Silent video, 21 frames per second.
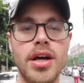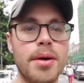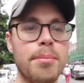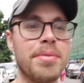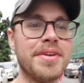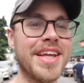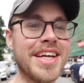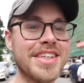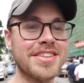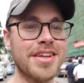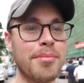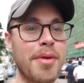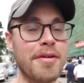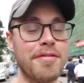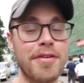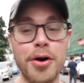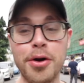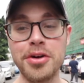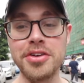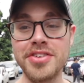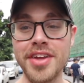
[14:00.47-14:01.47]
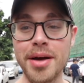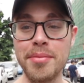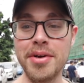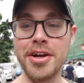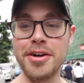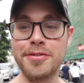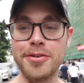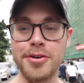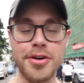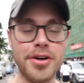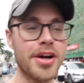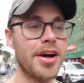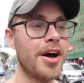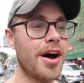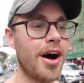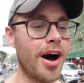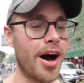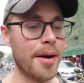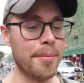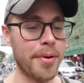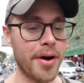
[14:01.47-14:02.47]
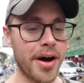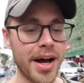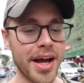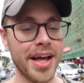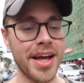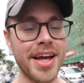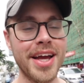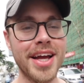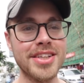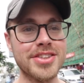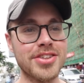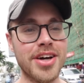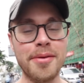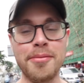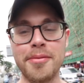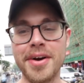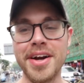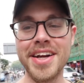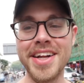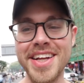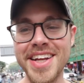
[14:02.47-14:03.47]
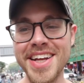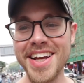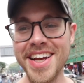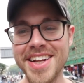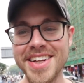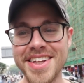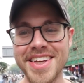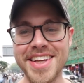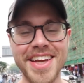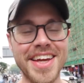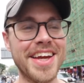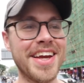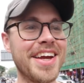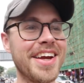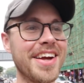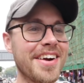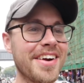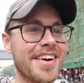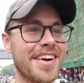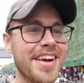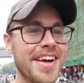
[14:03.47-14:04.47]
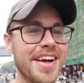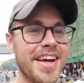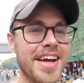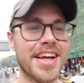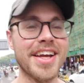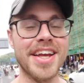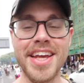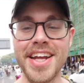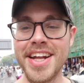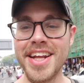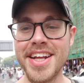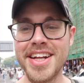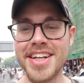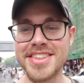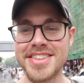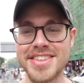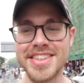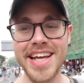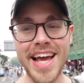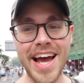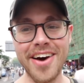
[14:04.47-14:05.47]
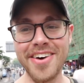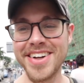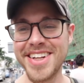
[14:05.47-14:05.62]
But that's not my focus. I'm here for hot pot, and so I'm ready to get here and get in and see how